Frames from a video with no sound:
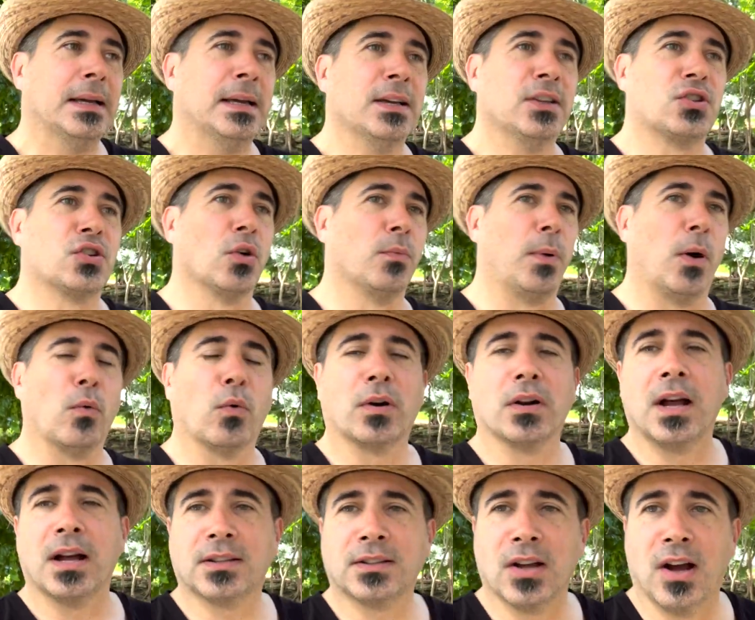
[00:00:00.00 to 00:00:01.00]
So, but we're
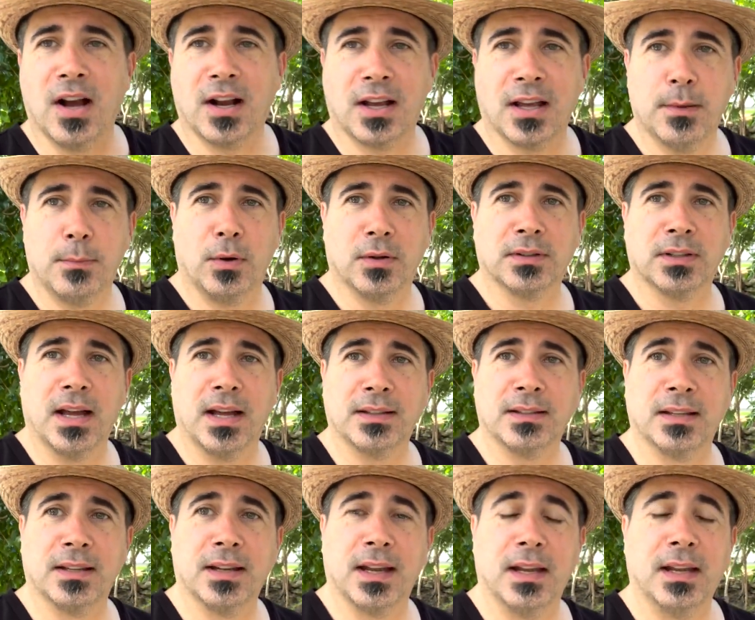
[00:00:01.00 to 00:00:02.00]
not talking about that
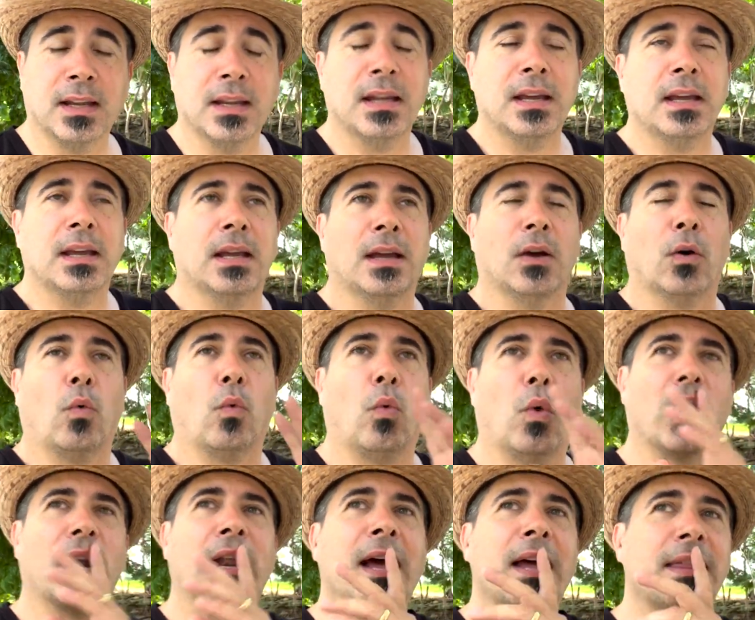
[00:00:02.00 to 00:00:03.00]
today.
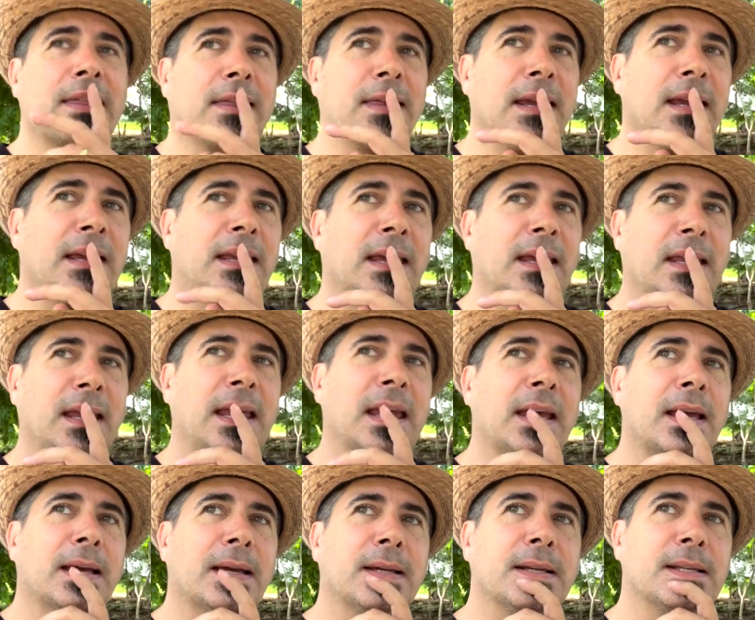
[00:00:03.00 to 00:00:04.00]
What I think it
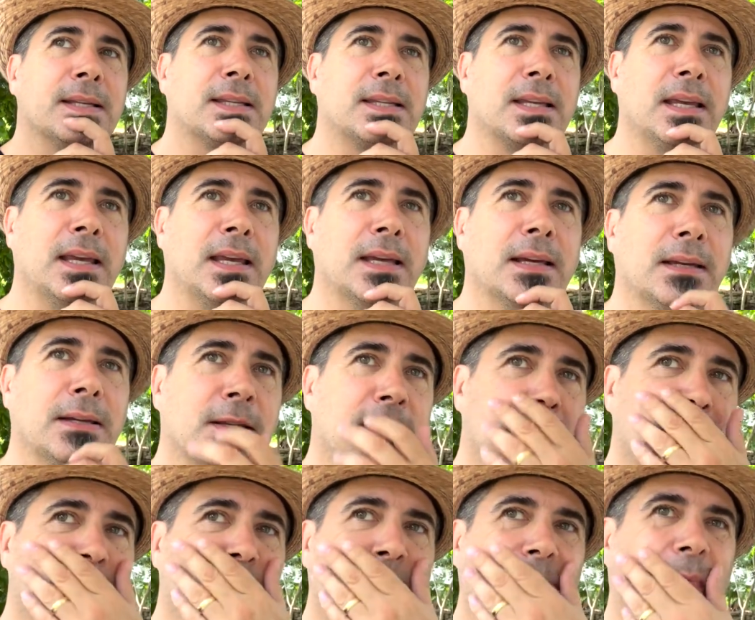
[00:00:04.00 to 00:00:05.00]
is,
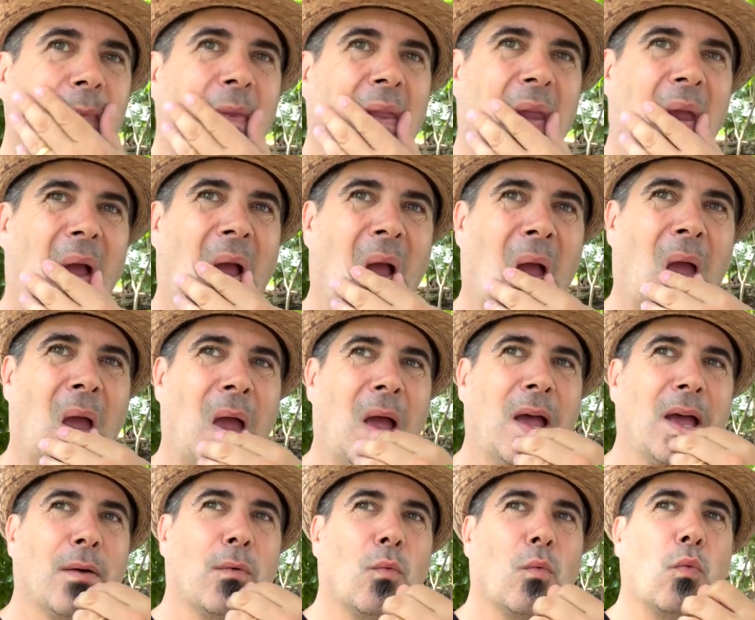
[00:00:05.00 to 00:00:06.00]
is
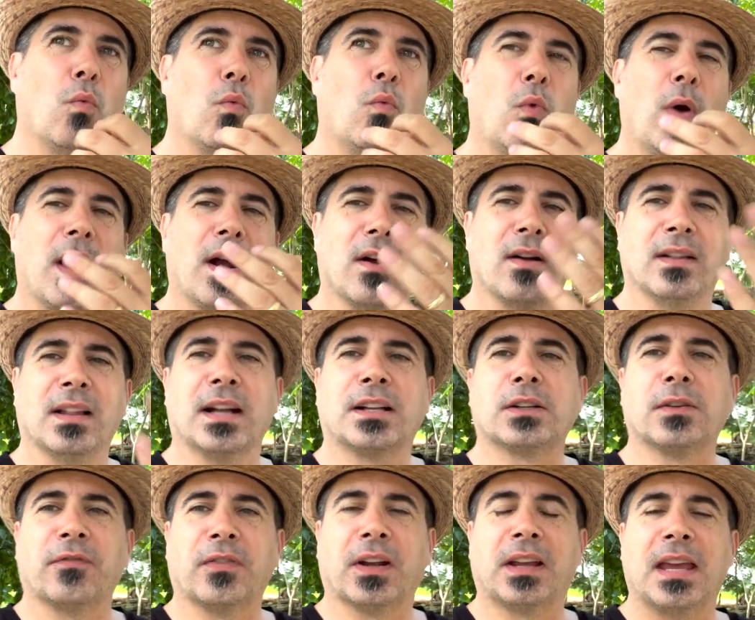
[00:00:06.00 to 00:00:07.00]
where
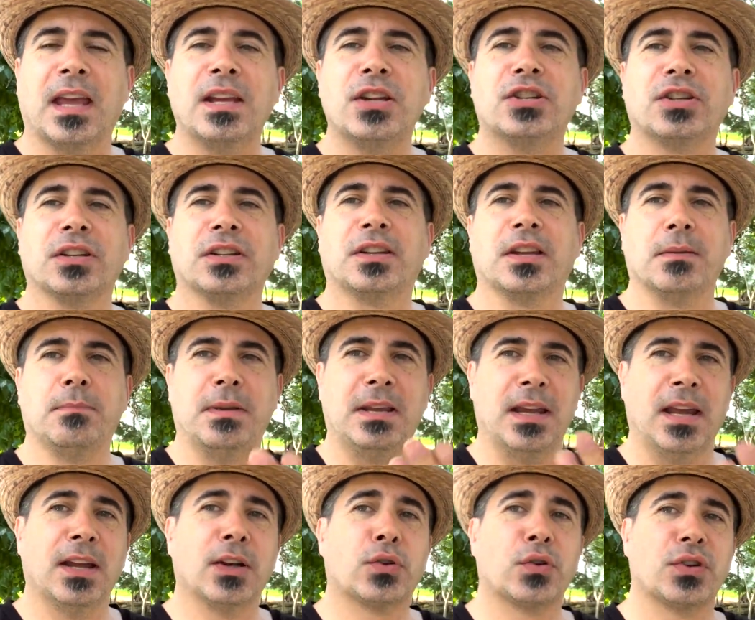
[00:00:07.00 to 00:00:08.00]
electrification can be
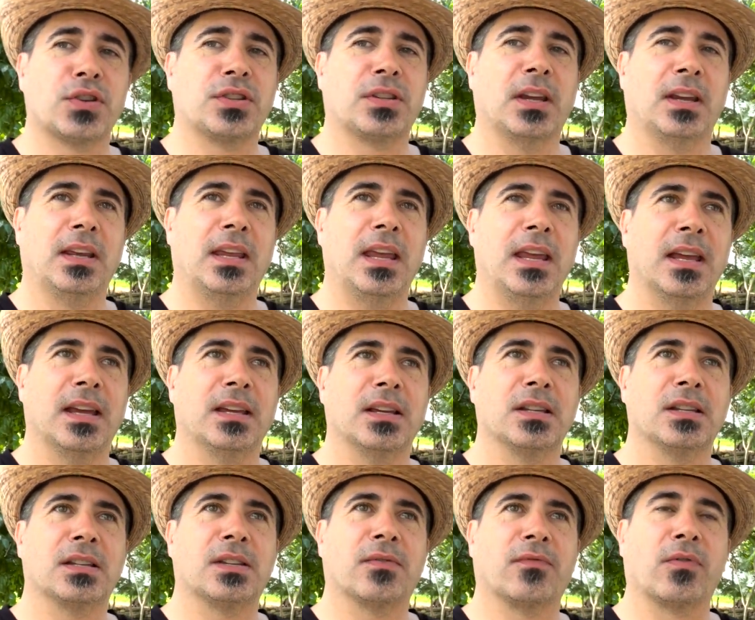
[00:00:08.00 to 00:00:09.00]
interesting
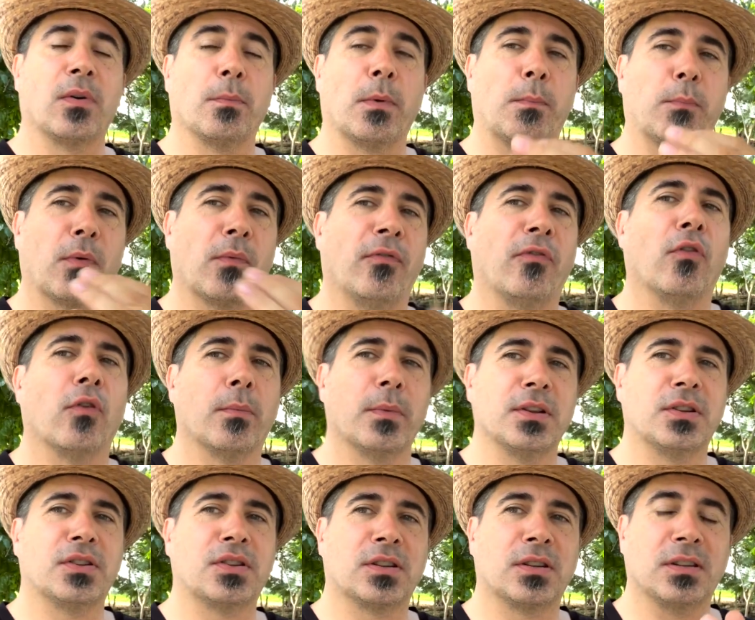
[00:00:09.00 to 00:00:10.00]
is from a
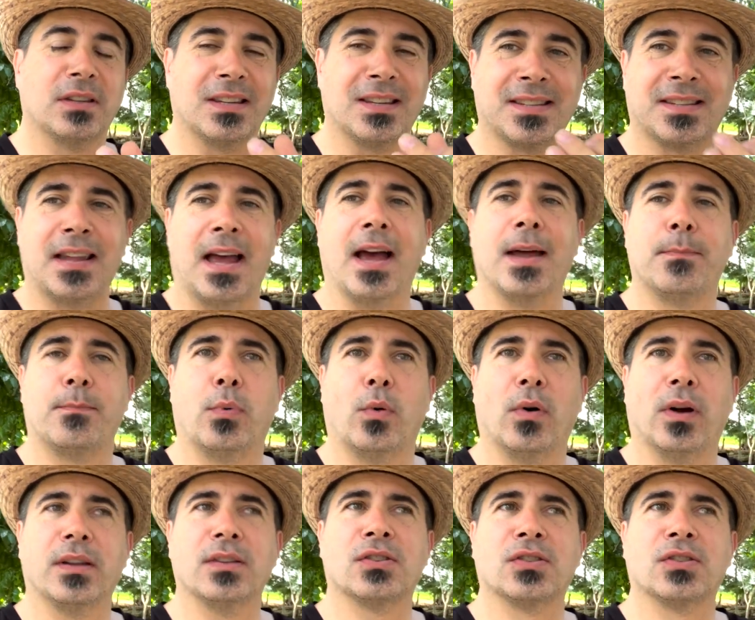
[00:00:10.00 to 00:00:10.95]
performance standpoint.